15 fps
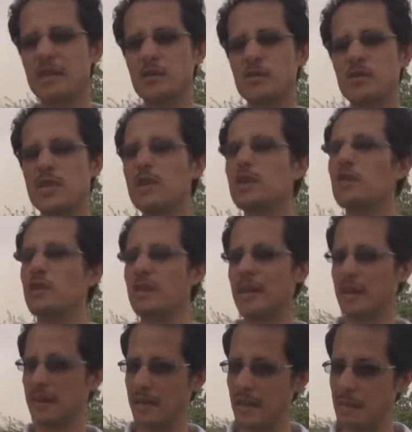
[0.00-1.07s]
to secure
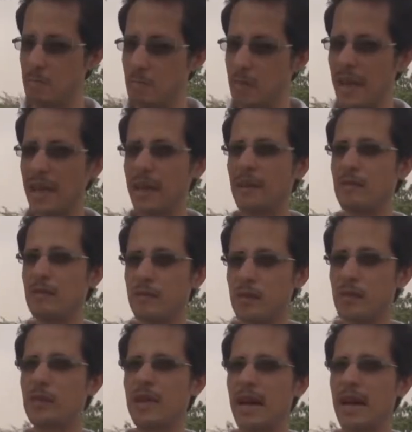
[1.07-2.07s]
their main food